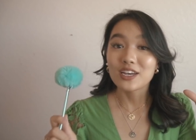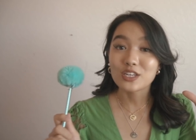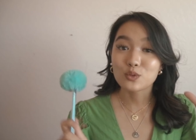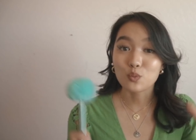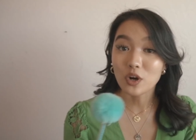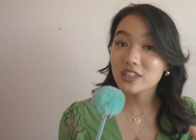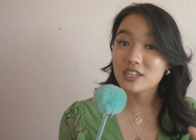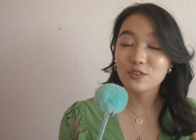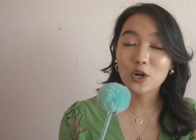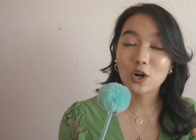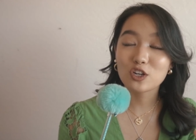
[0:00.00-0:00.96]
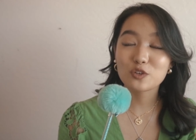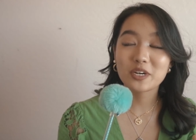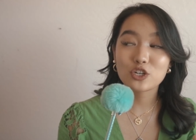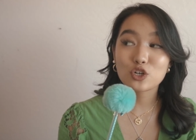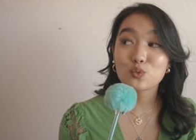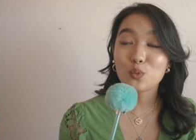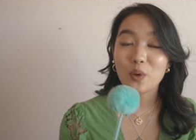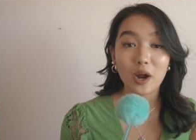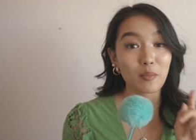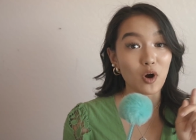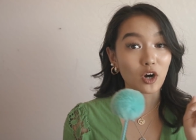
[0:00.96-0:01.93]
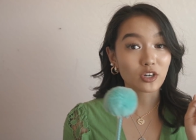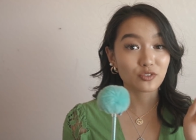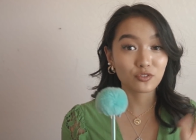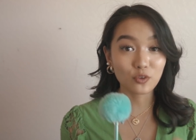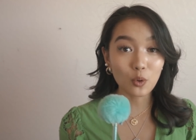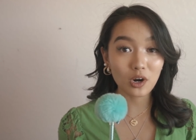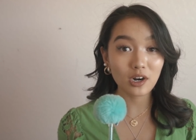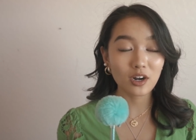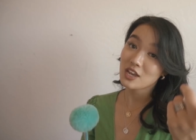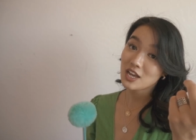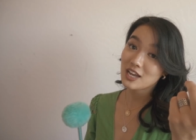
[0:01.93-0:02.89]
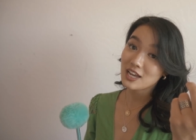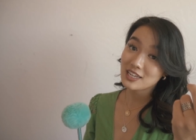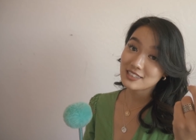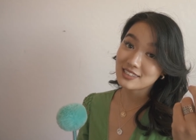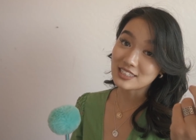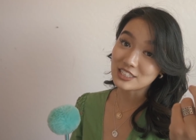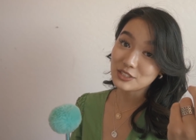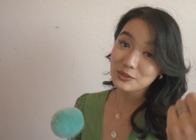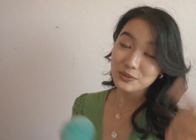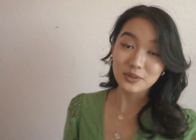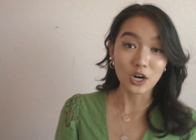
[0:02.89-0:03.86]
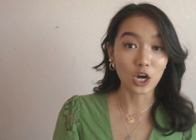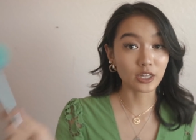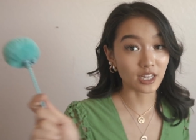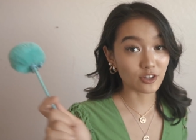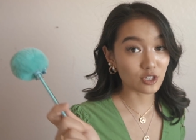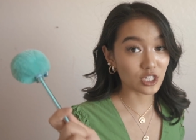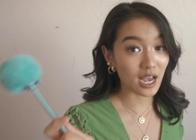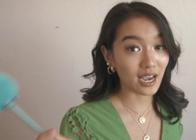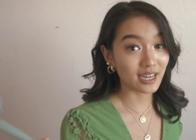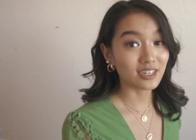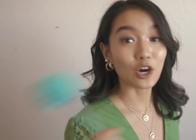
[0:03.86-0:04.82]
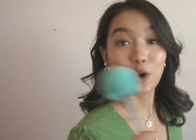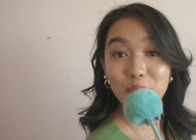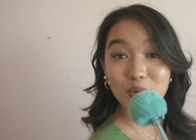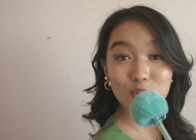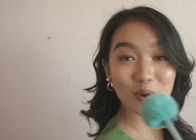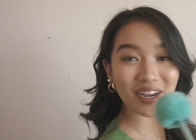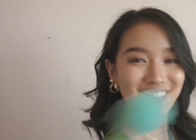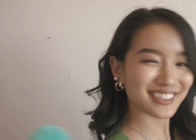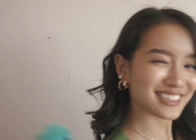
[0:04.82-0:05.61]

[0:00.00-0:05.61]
is what the different college majors would wear part four. See you on the other side. Hope you enjoy.